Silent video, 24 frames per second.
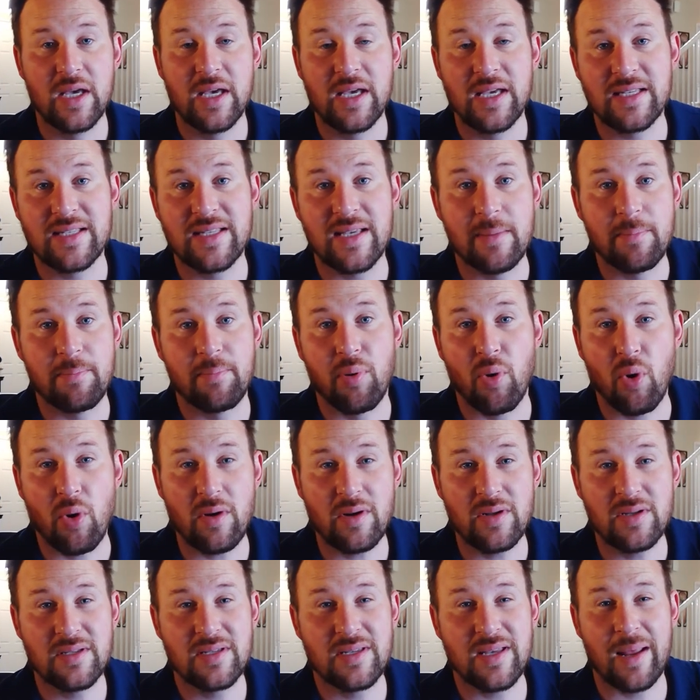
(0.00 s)
is the
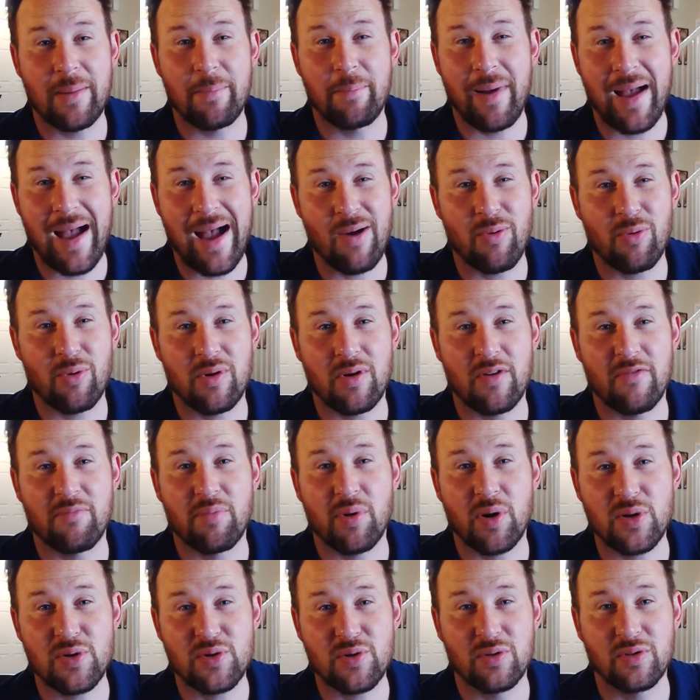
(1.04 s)
importance and power of
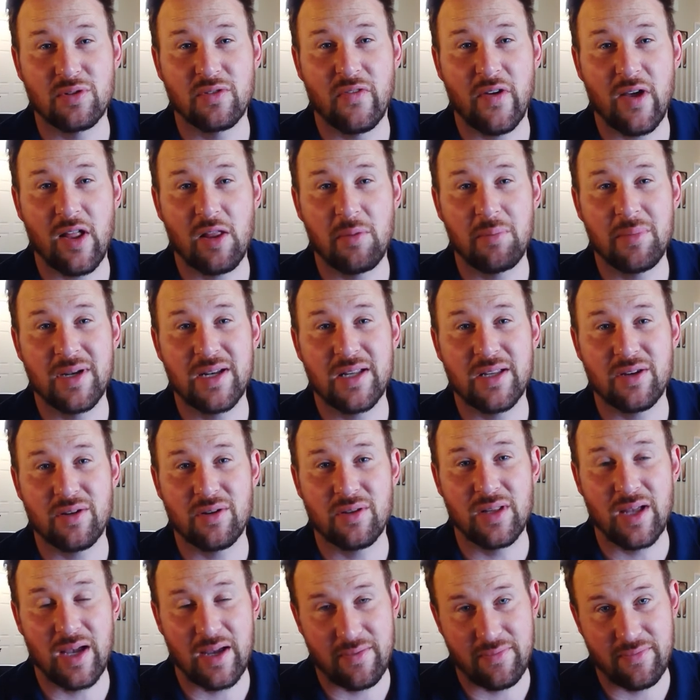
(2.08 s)
personal development in your
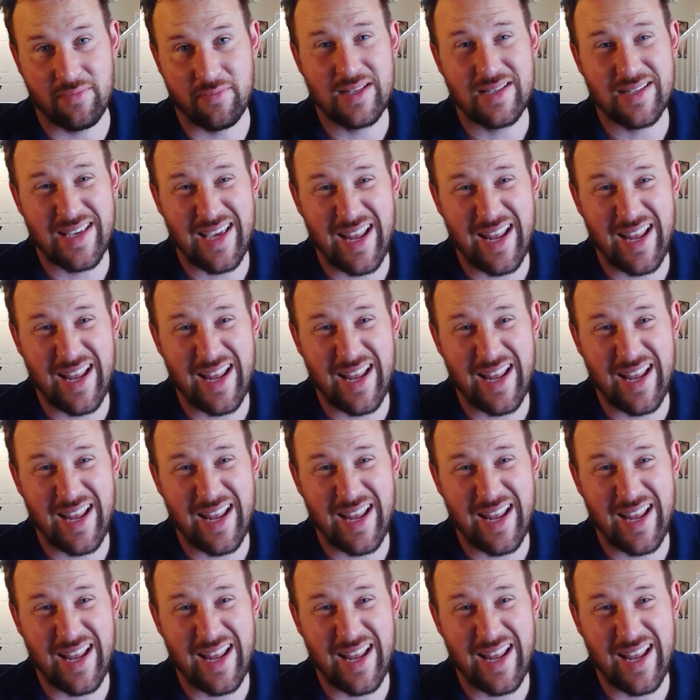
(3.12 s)
life. That's